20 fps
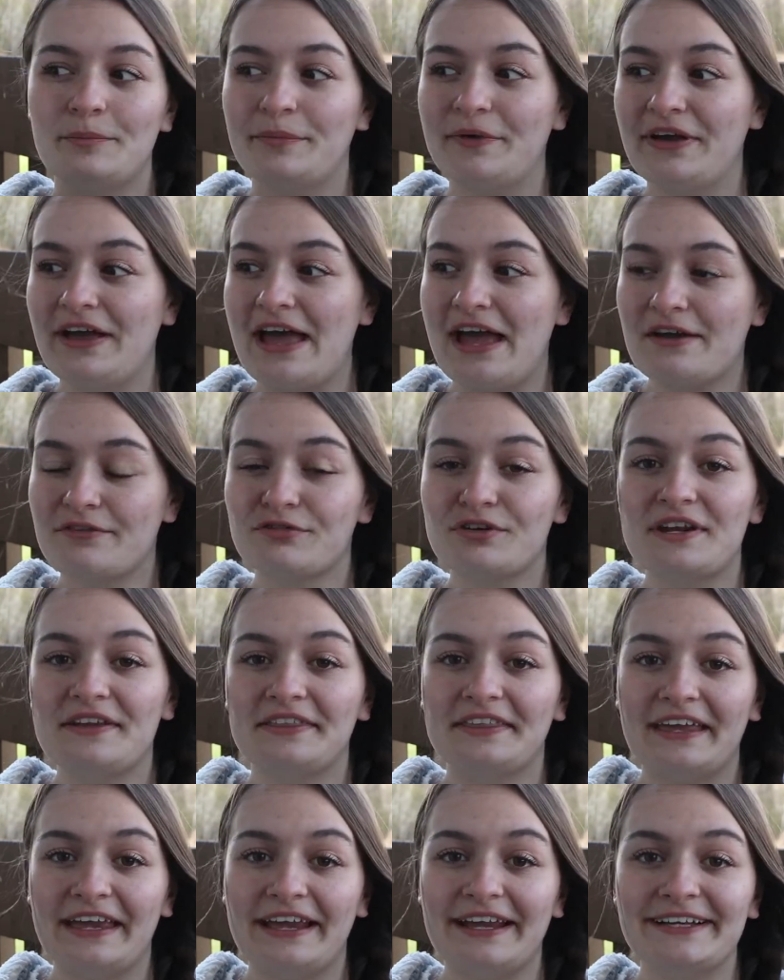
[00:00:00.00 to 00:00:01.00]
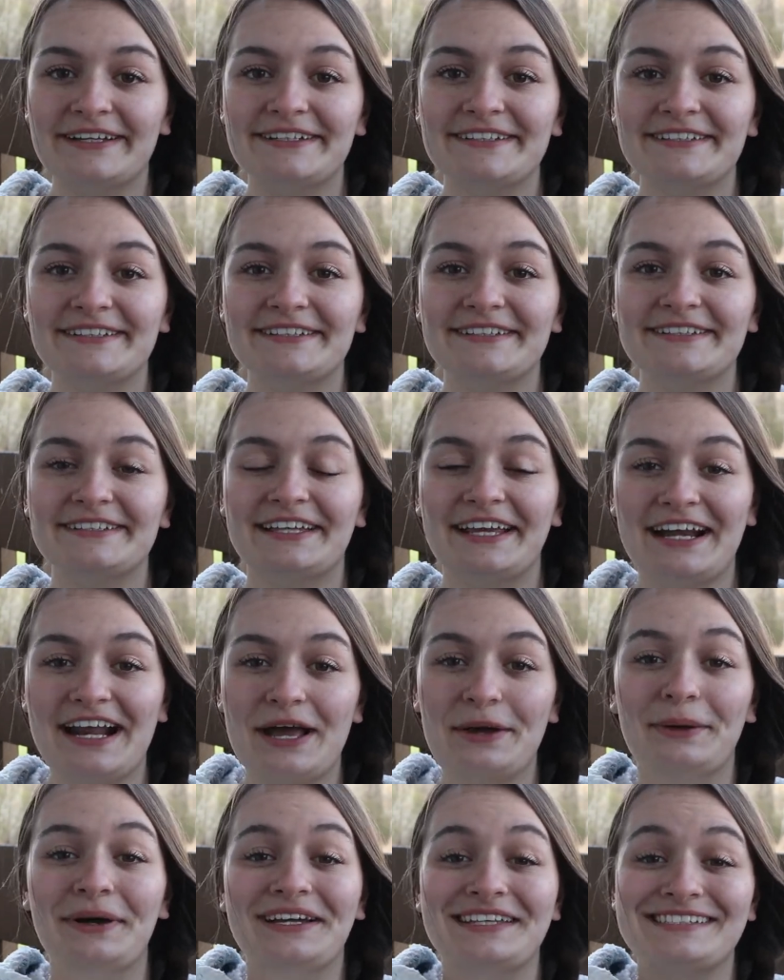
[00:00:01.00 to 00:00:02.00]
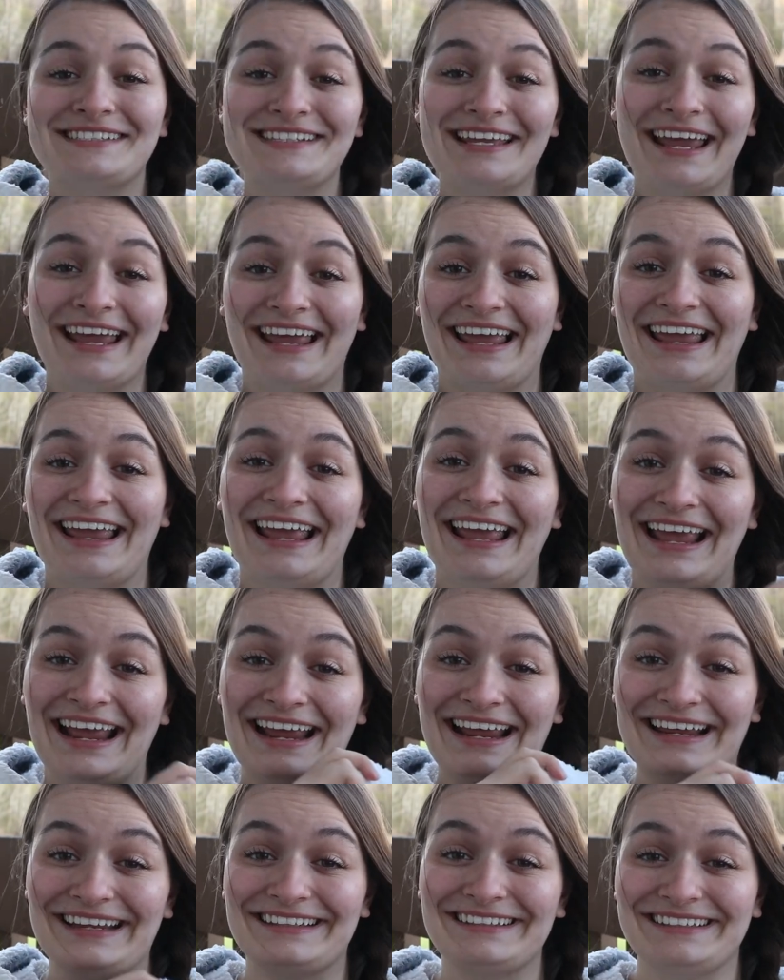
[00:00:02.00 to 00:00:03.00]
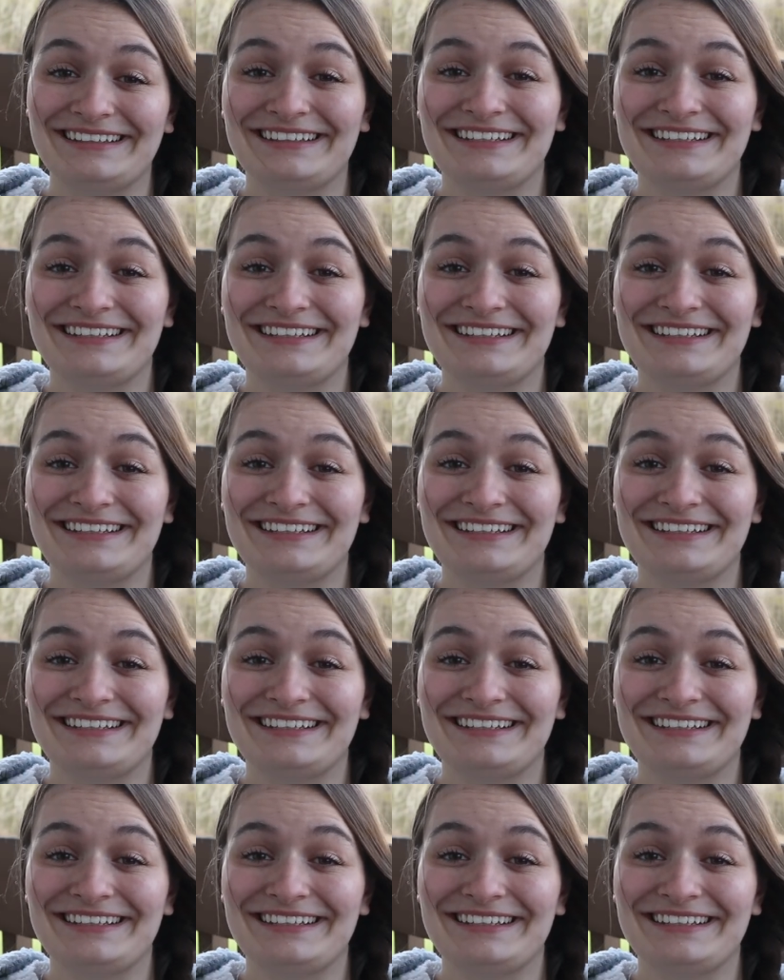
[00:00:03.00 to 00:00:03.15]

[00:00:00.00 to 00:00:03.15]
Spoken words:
But everything that I was saying,